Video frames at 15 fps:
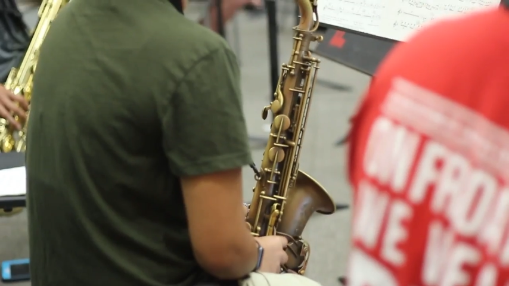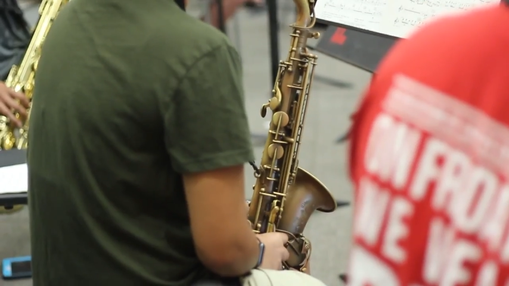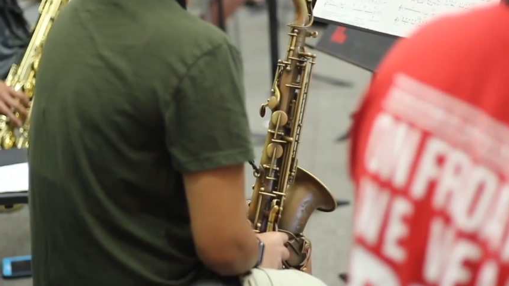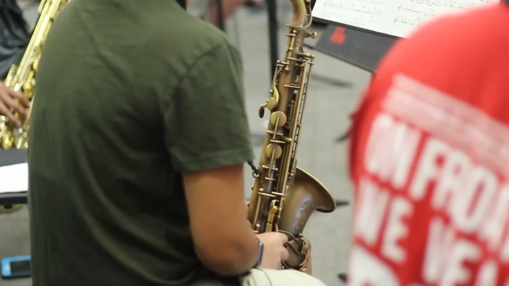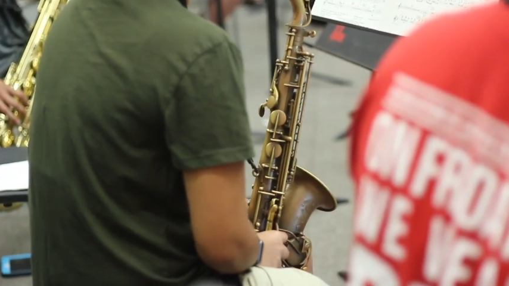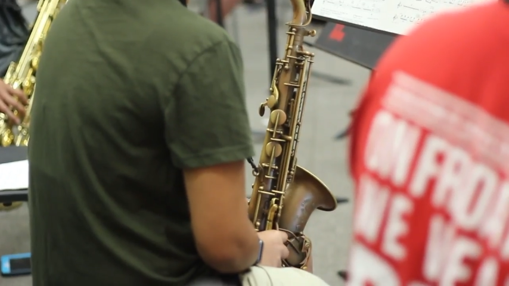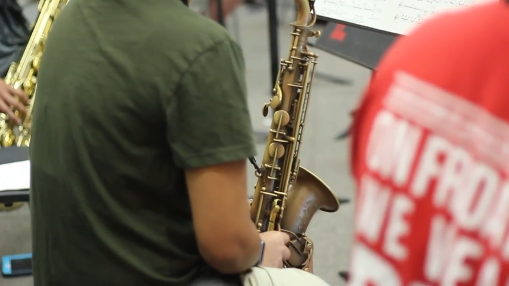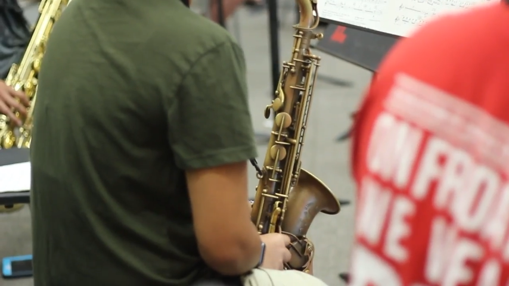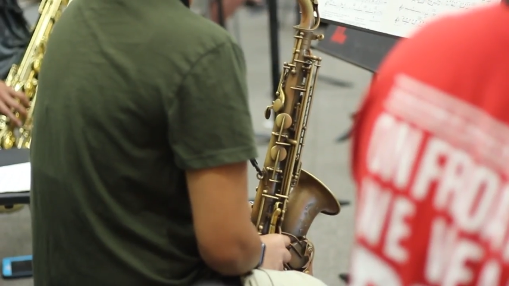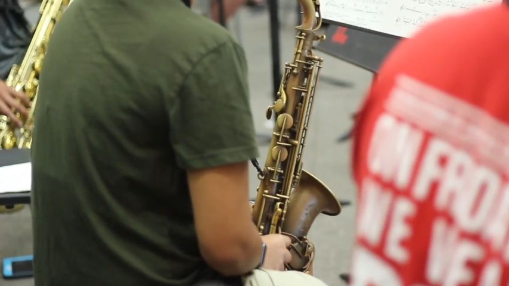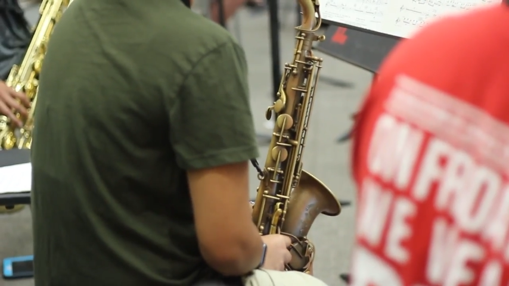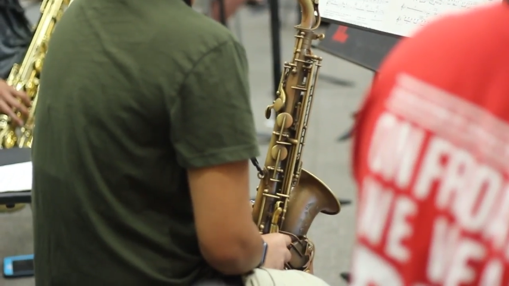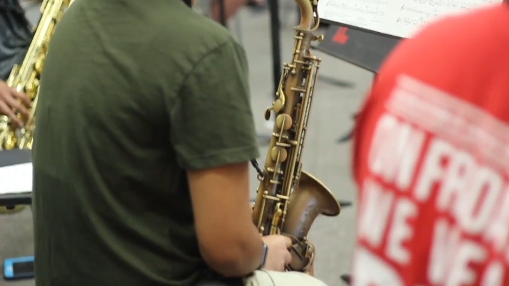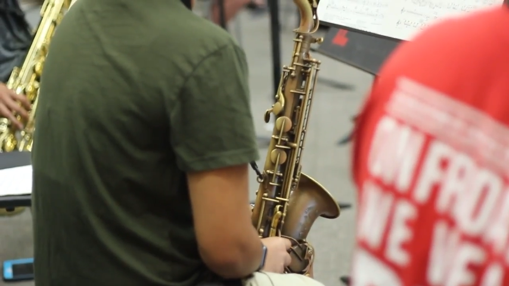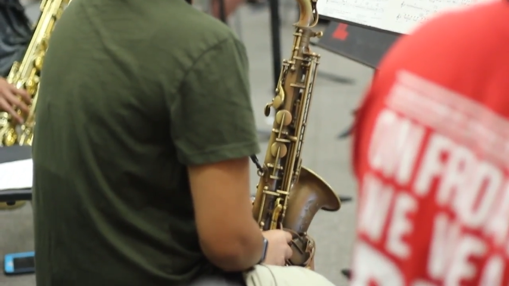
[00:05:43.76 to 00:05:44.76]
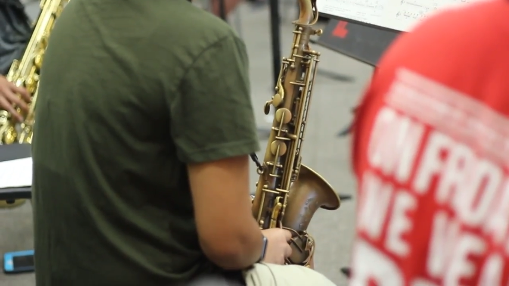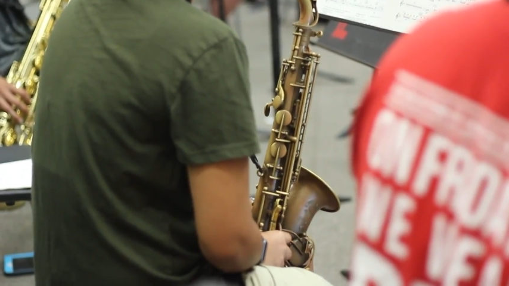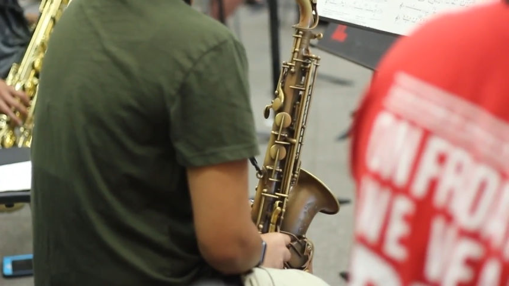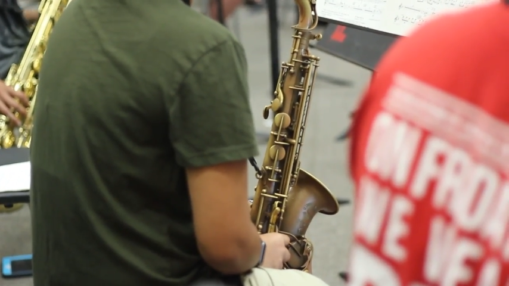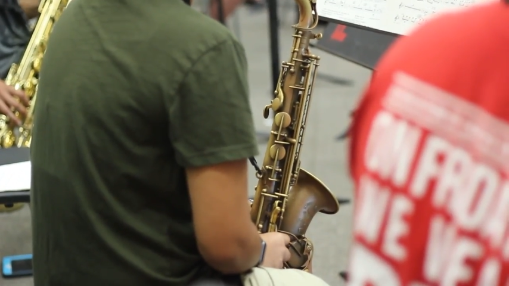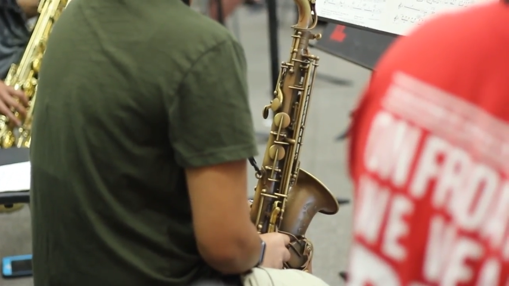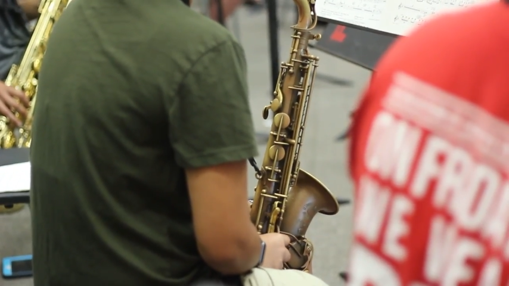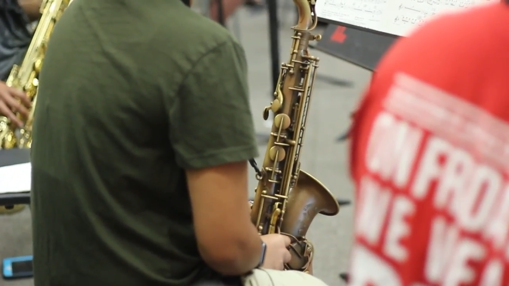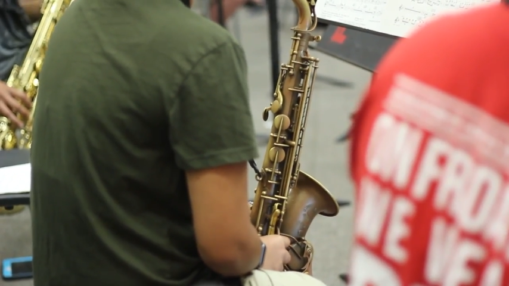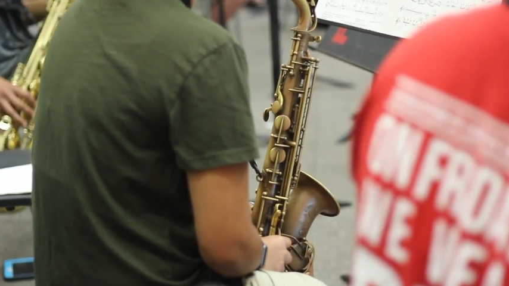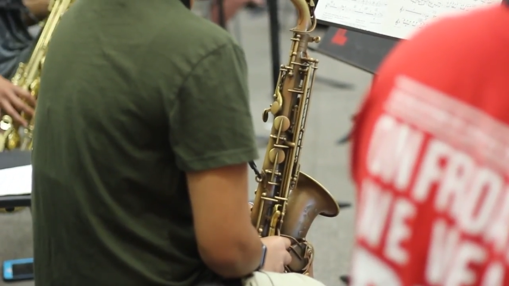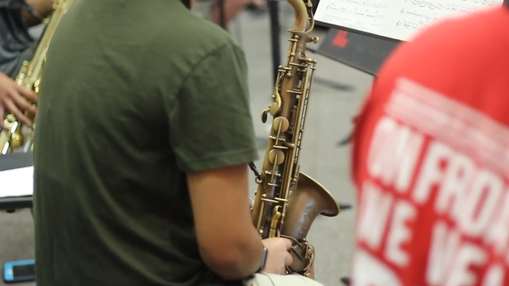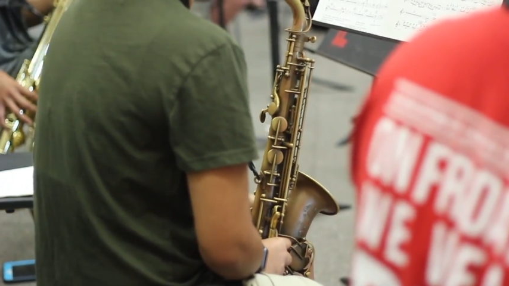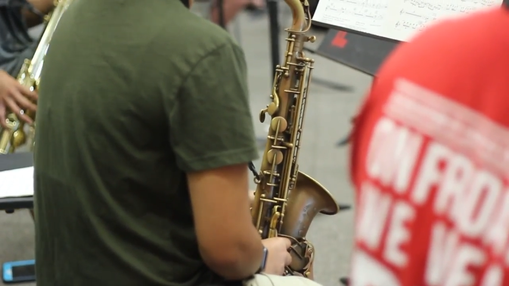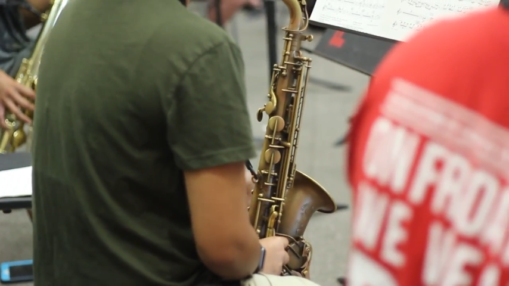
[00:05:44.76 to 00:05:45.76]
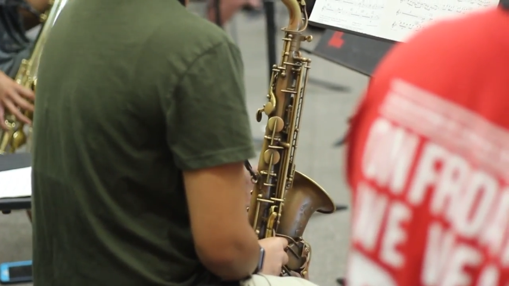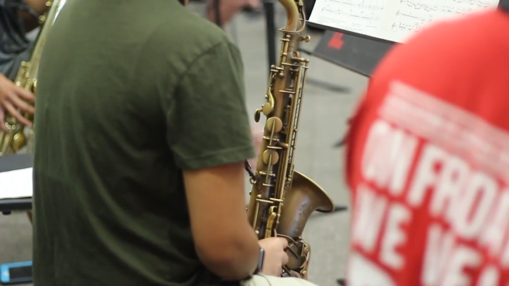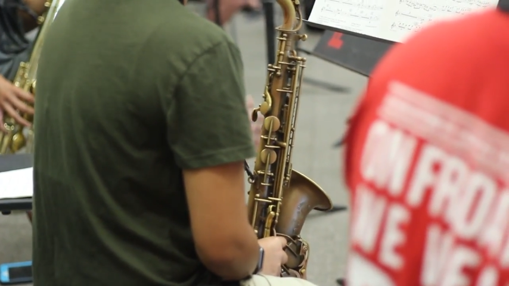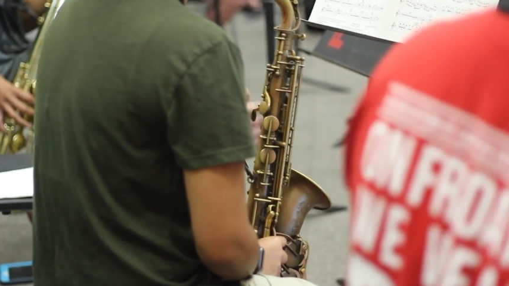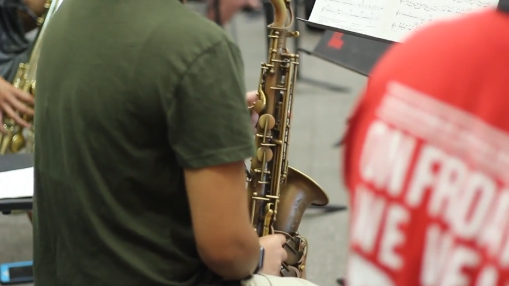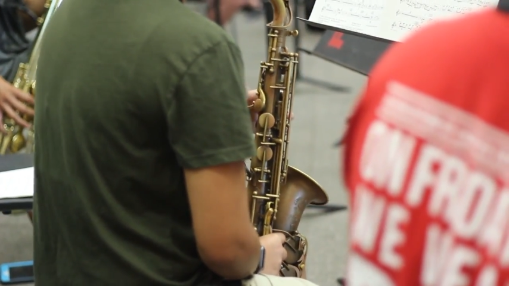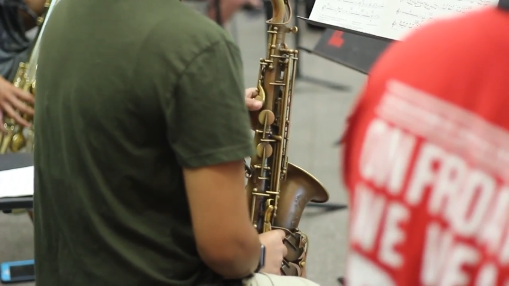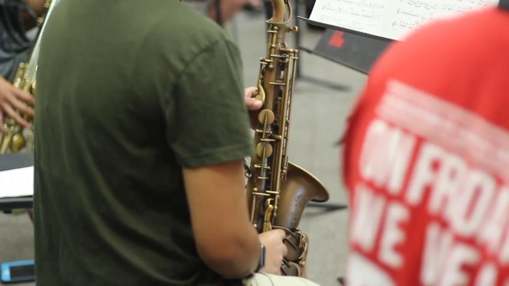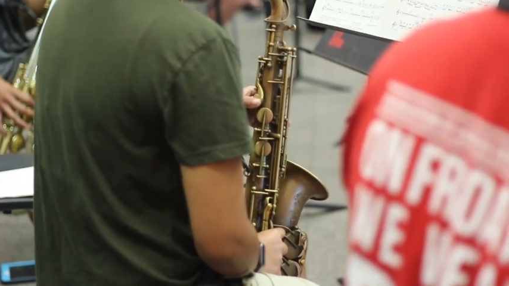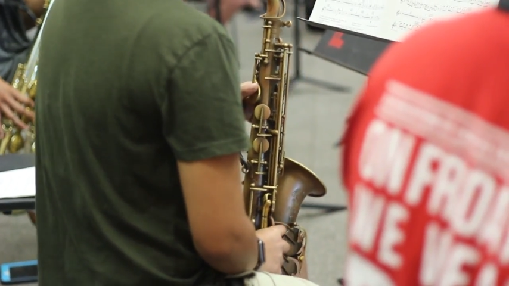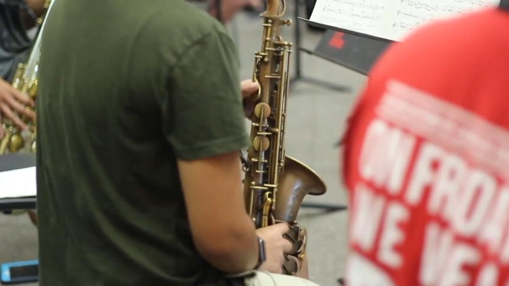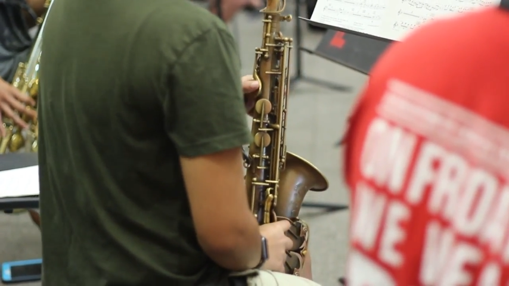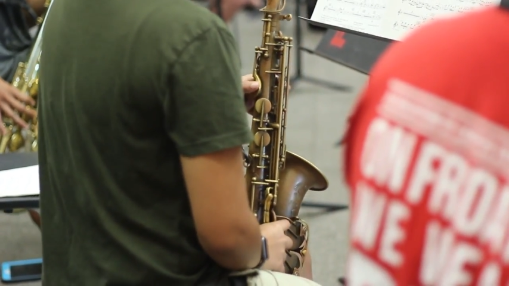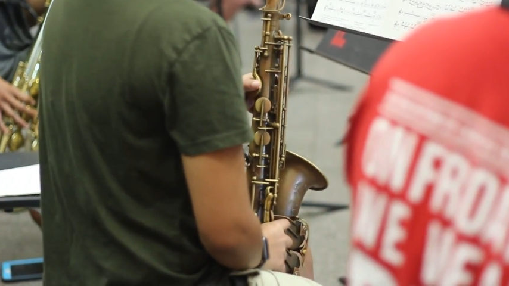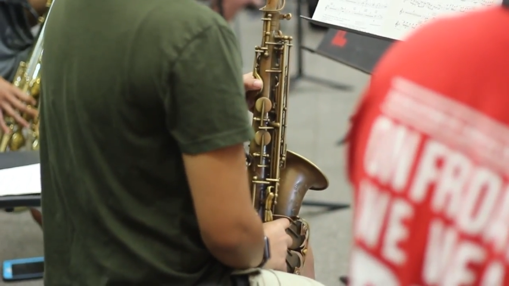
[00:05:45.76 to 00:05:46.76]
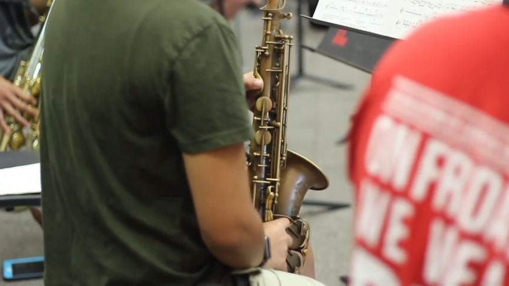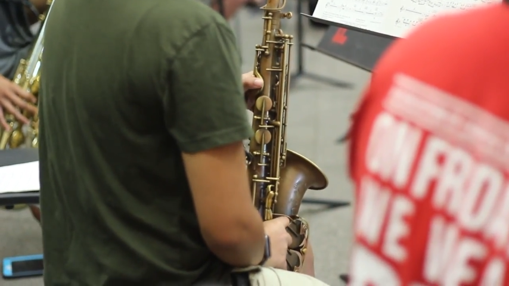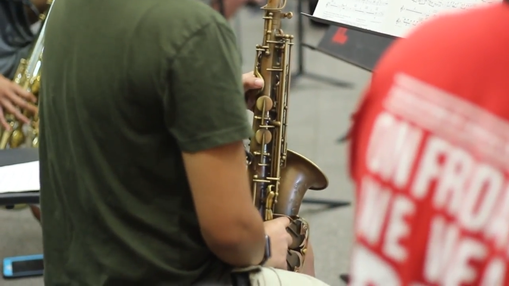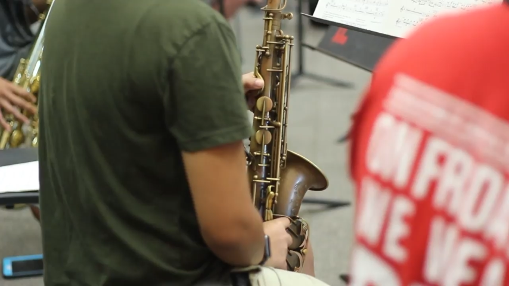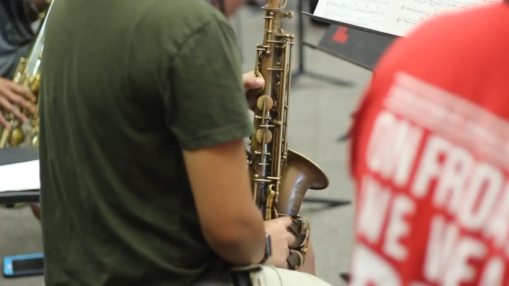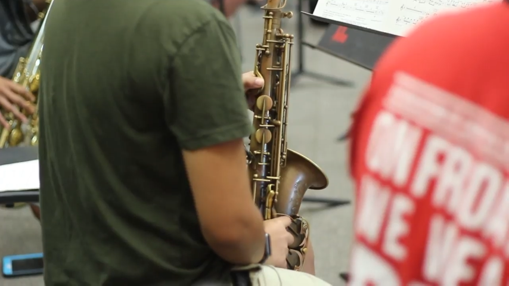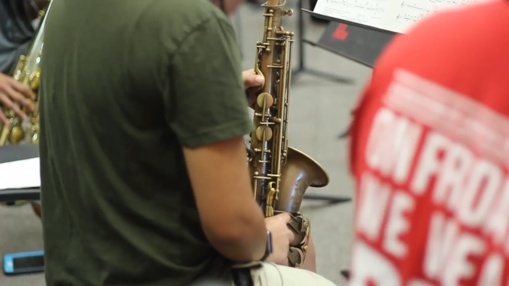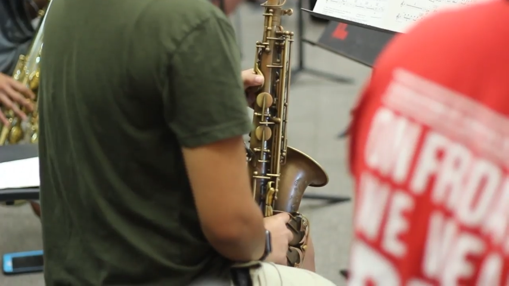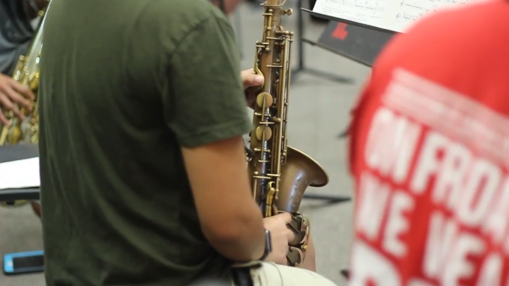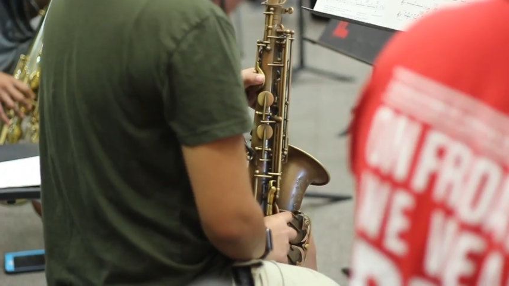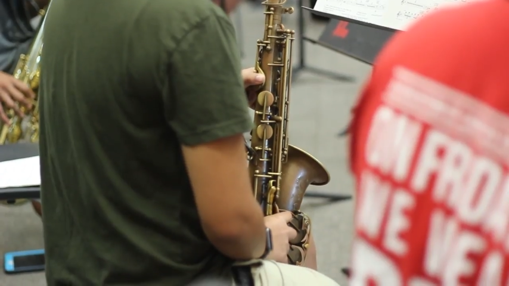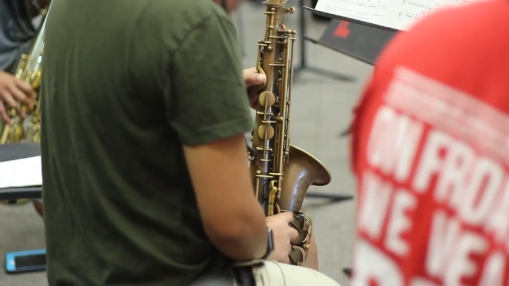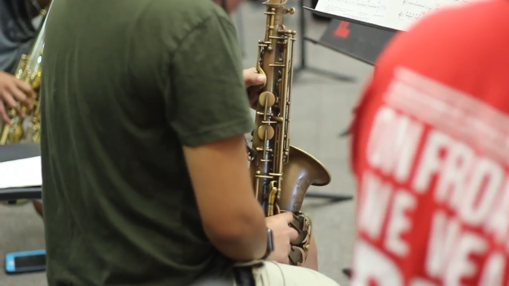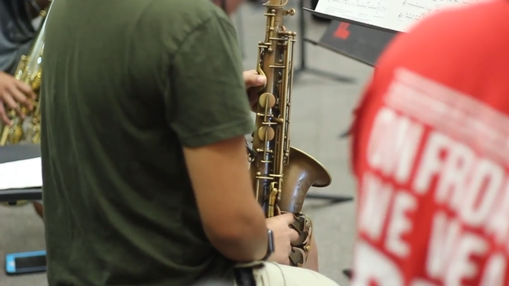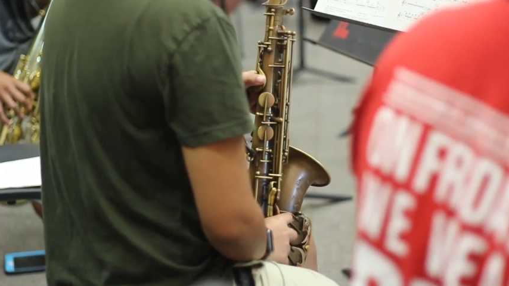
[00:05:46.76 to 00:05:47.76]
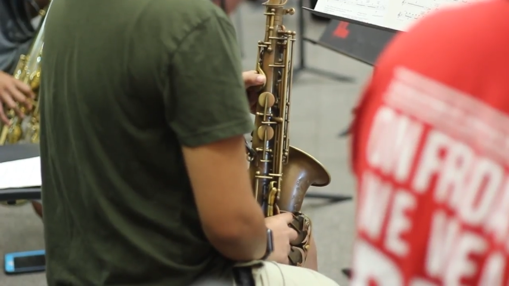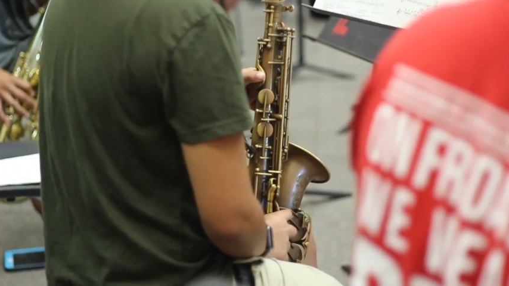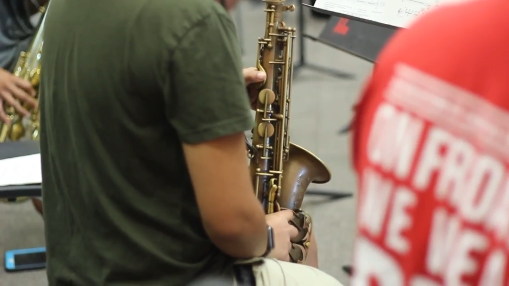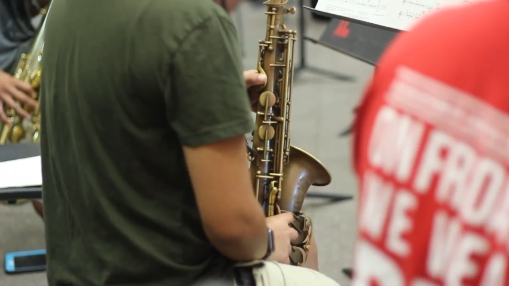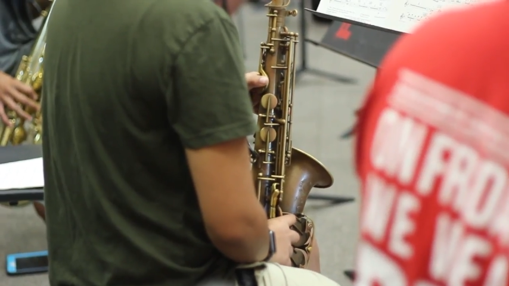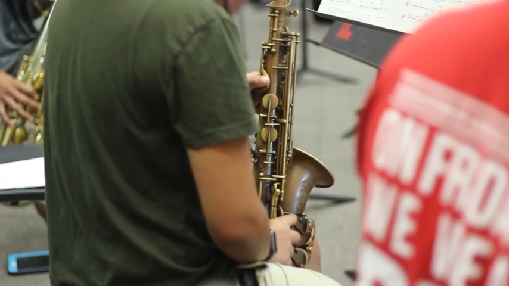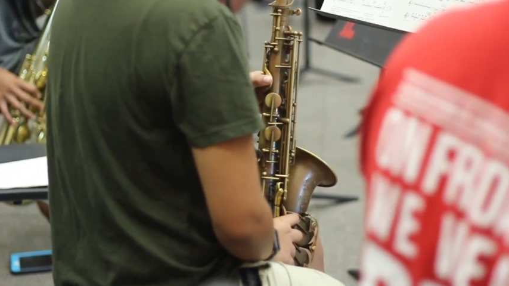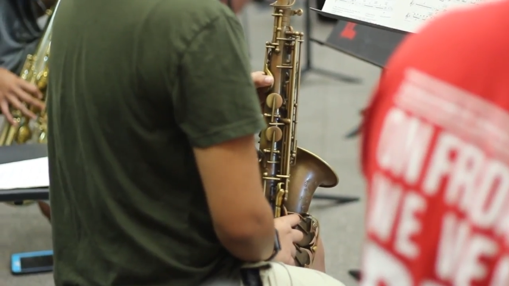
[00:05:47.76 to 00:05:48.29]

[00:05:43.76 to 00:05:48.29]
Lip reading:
(no speaker visible)